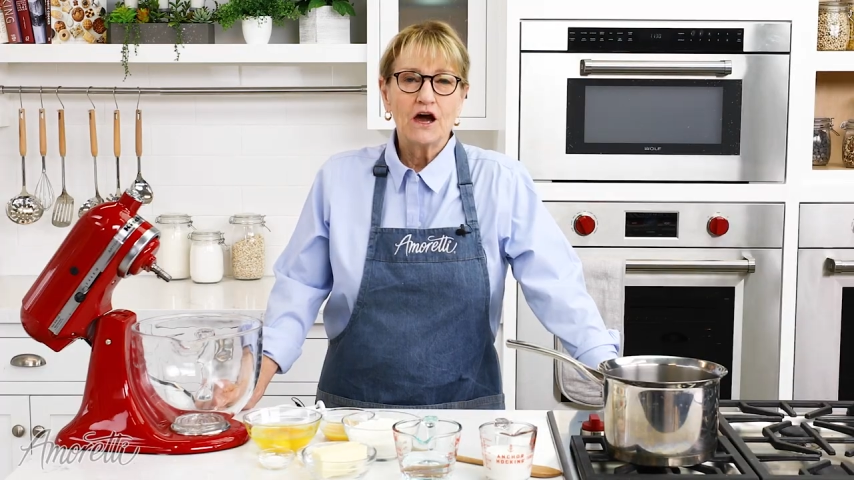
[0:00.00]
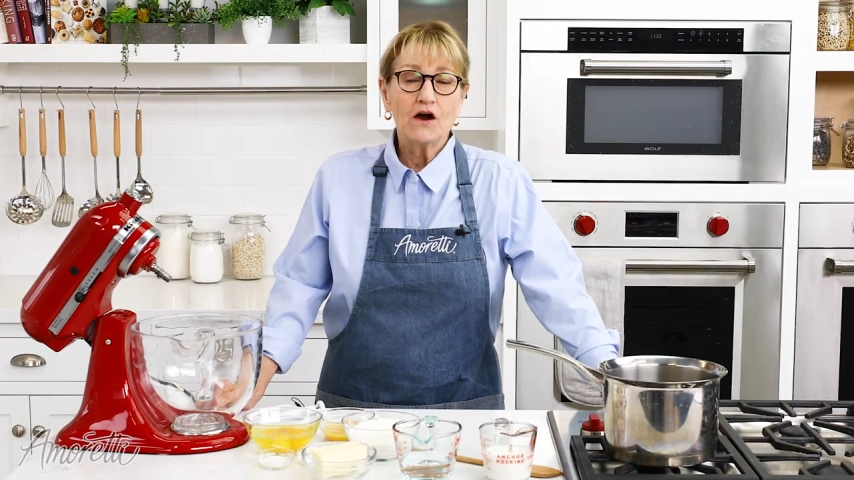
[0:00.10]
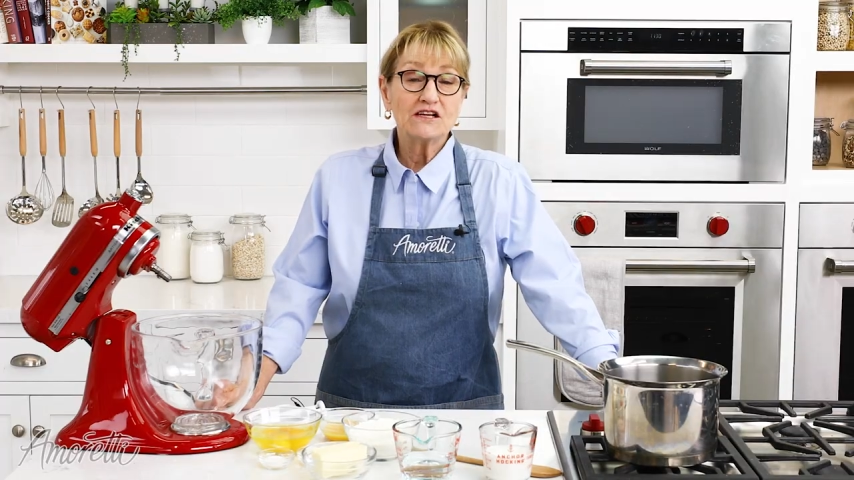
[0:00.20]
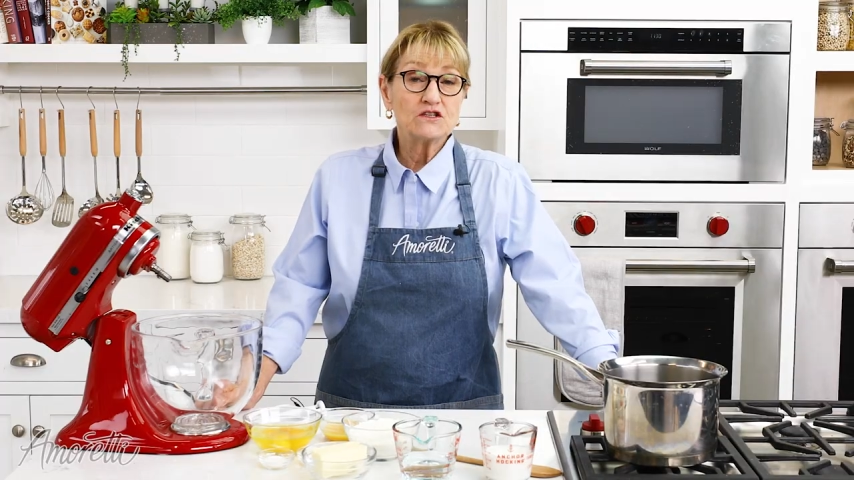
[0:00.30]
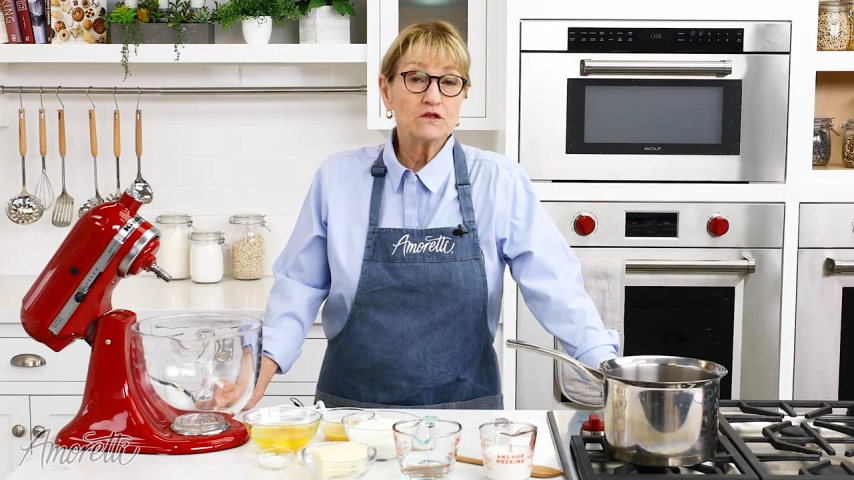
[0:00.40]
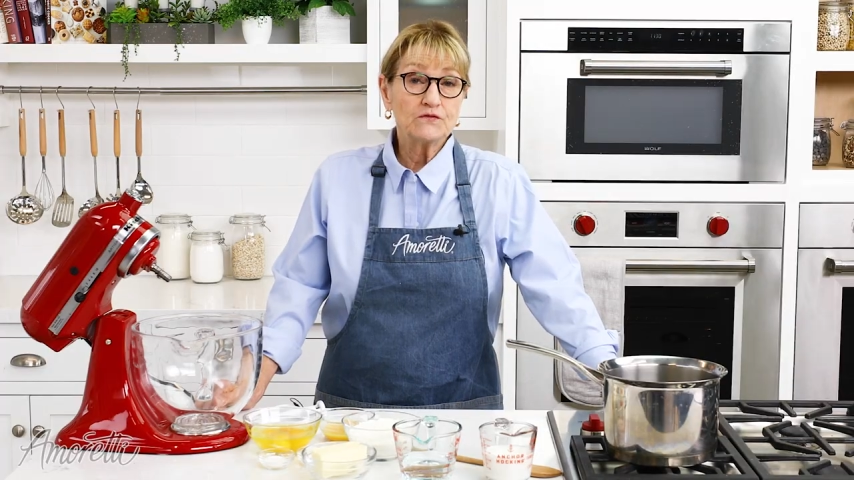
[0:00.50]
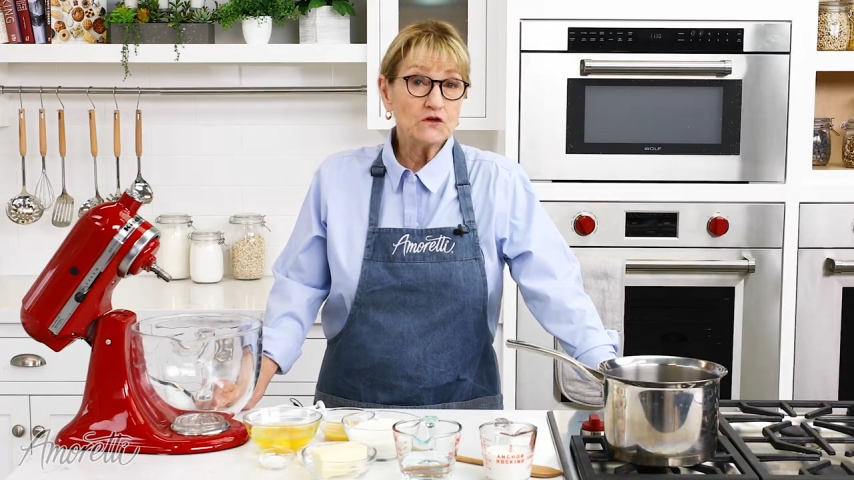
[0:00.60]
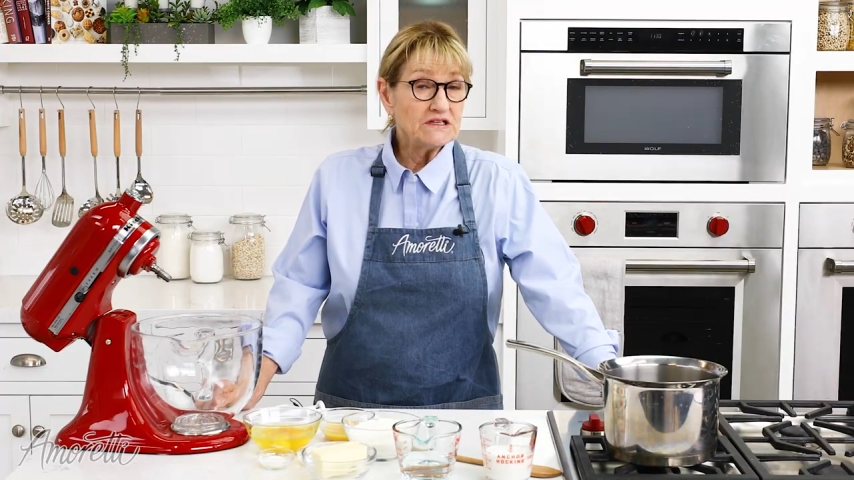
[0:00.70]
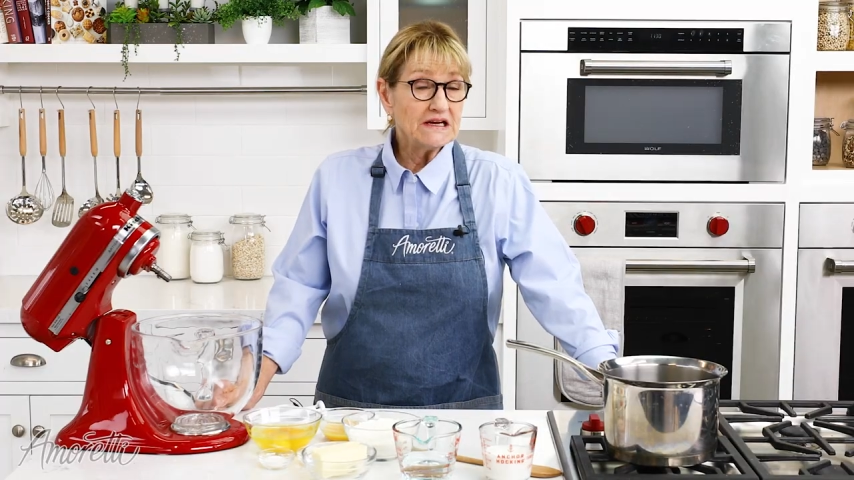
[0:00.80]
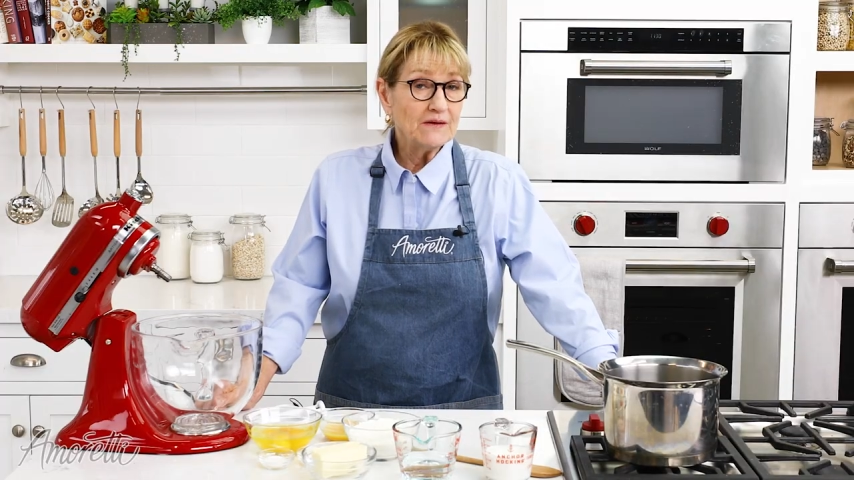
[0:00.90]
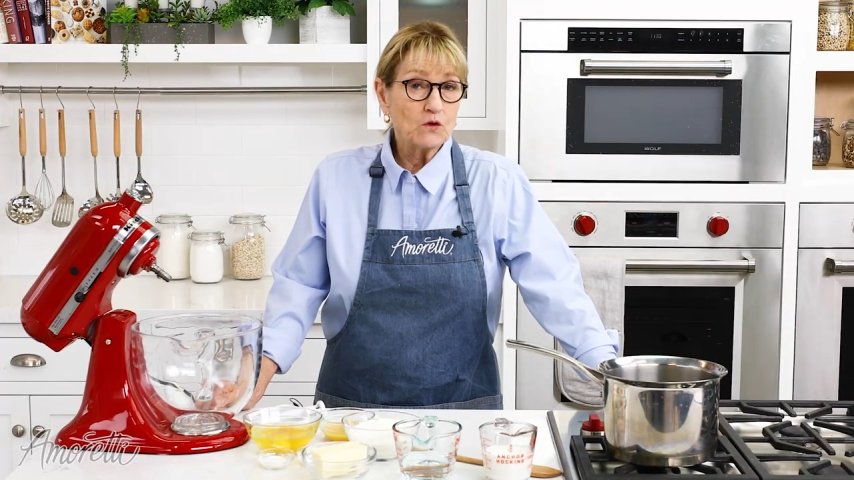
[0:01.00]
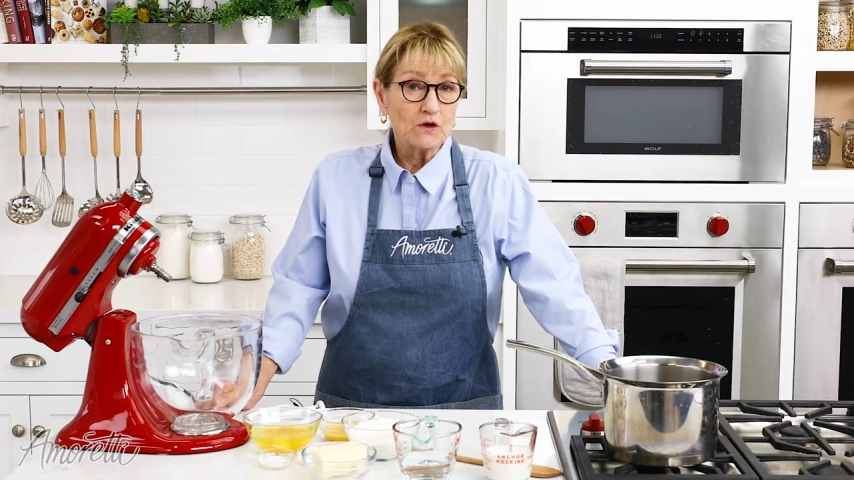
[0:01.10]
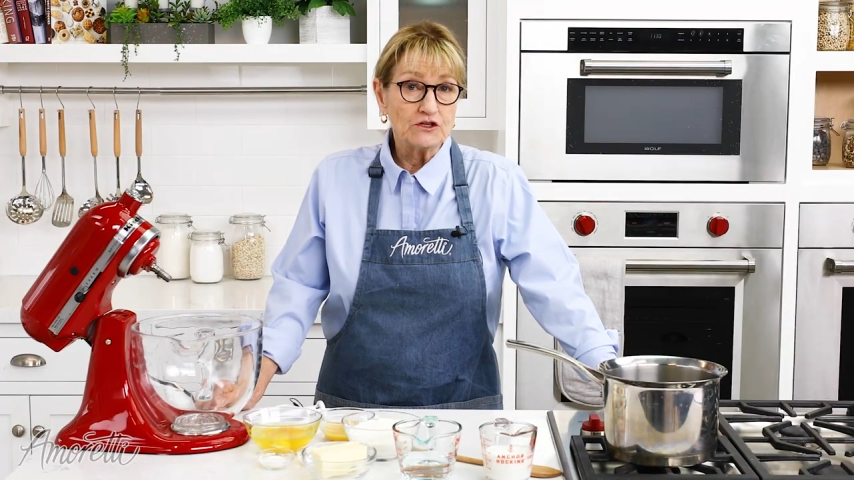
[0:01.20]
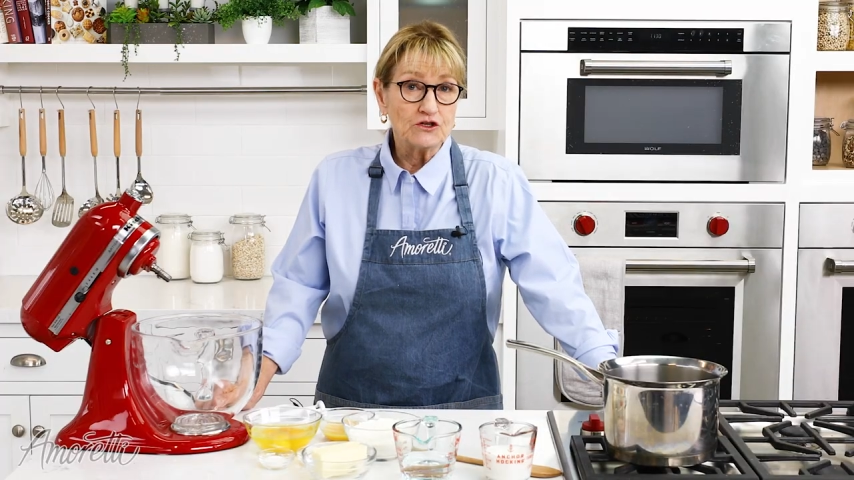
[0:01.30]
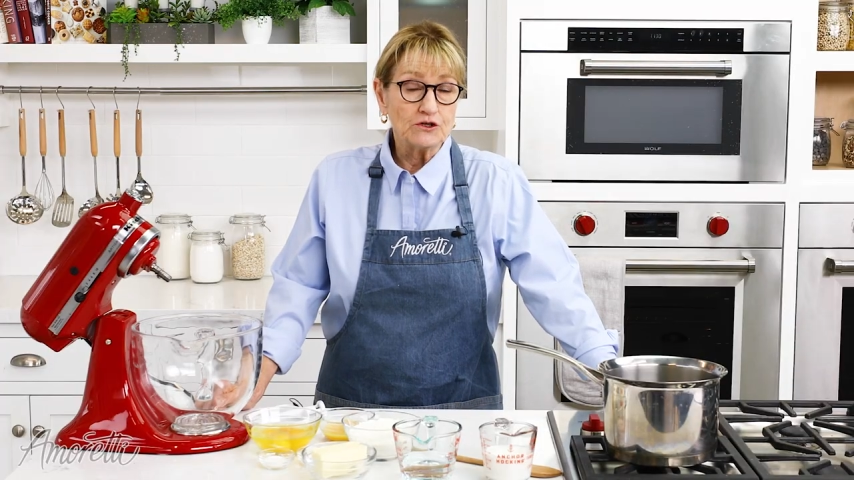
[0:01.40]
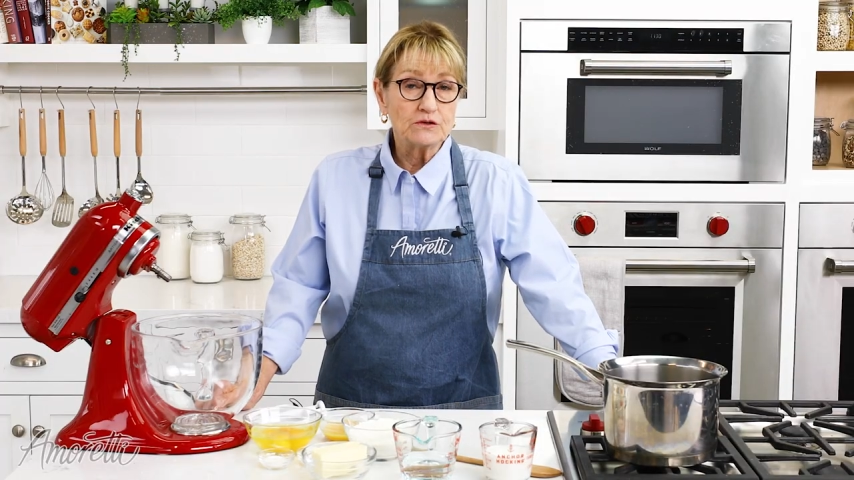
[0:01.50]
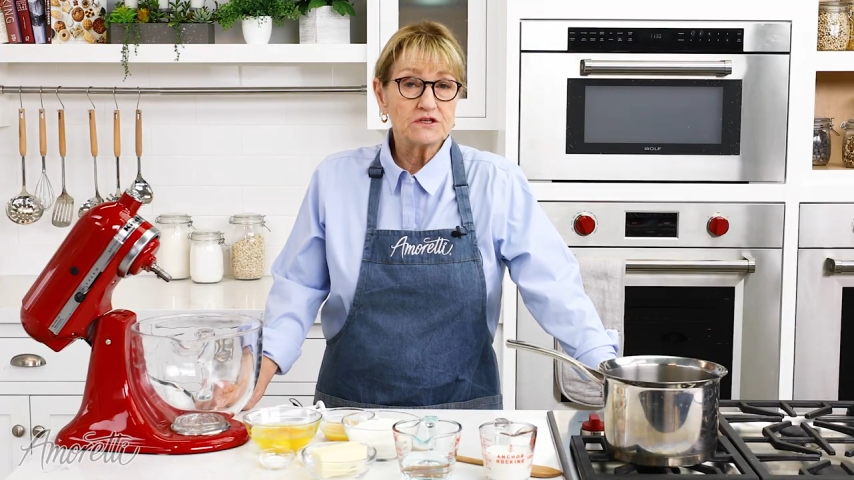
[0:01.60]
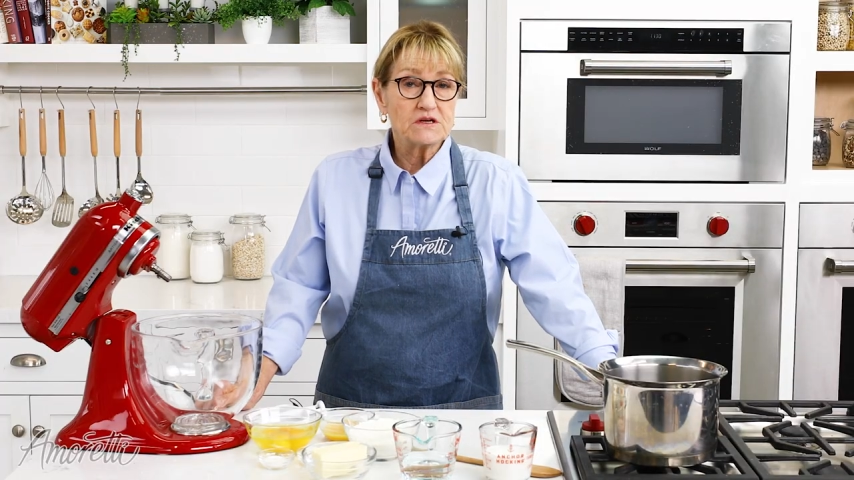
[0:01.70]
All right, so the first thing I'm going to do is